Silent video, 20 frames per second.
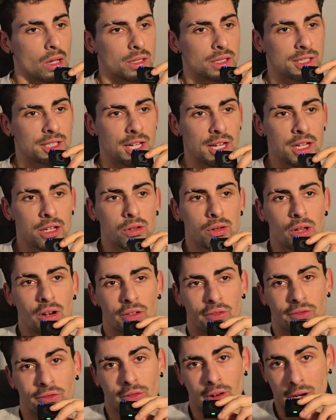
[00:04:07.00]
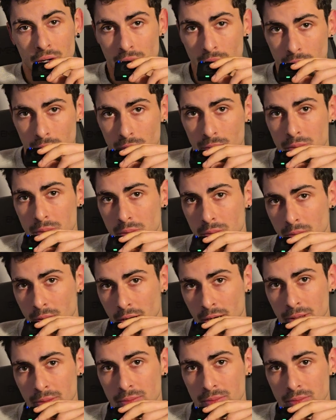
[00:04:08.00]
say you get a friend group,
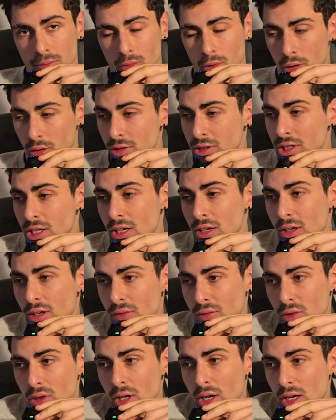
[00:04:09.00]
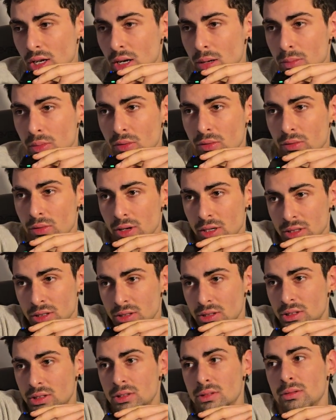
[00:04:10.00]
right? Or say if you get a couple
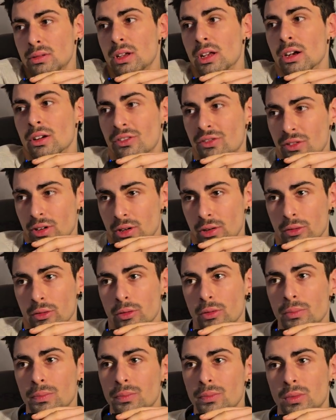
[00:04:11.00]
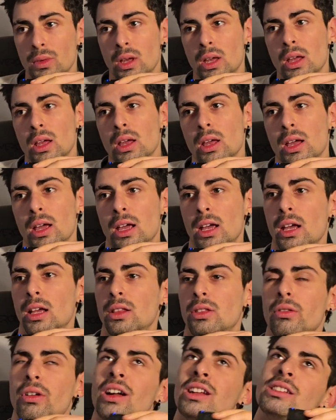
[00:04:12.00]
friends in a friend group
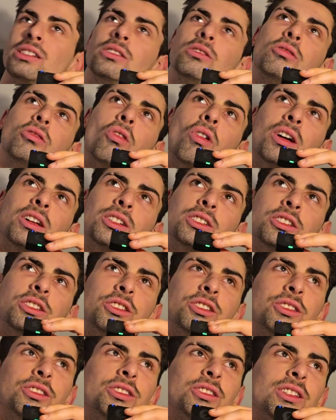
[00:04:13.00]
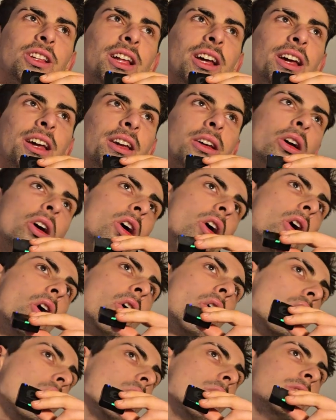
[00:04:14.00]
and they're asking you questions like,
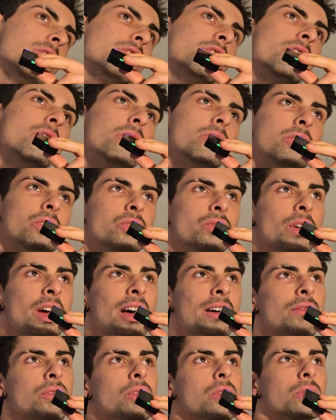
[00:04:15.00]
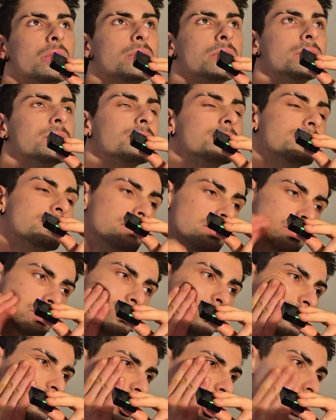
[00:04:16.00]
oh, where do you go to travel?
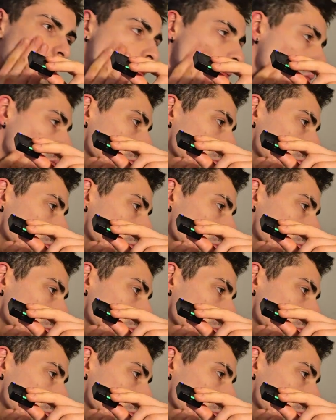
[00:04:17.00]
It's like,